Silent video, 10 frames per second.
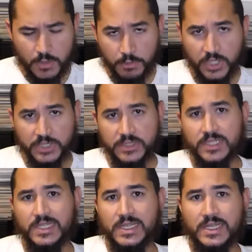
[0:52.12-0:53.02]
But
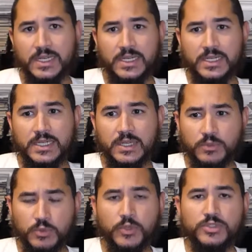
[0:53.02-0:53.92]

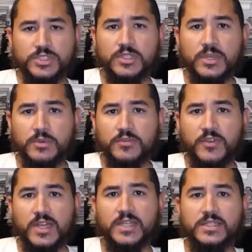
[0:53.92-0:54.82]
we were still able to
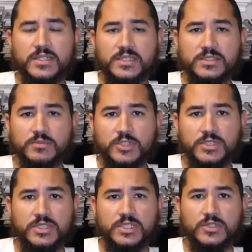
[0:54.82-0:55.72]
find some
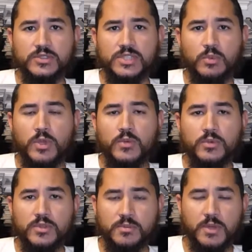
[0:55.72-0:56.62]
good deals. I went
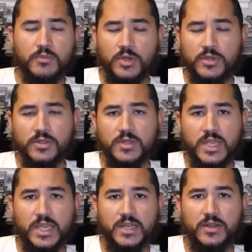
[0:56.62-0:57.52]
with my brother
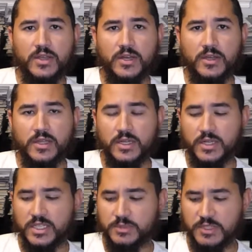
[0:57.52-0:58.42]

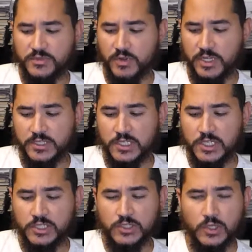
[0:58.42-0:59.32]
and his best friend,
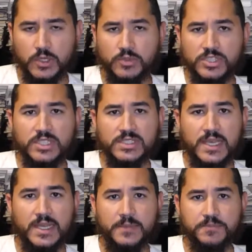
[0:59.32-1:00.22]
so it was a good
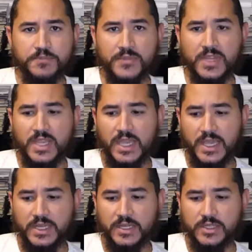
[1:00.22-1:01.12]
time.
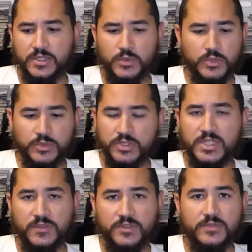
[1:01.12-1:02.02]
And we
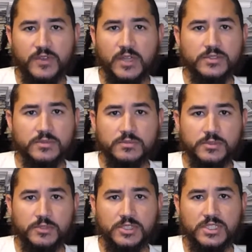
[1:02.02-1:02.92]
definitely found
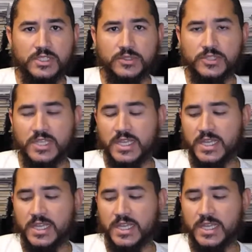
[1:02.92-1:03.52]
some good deals.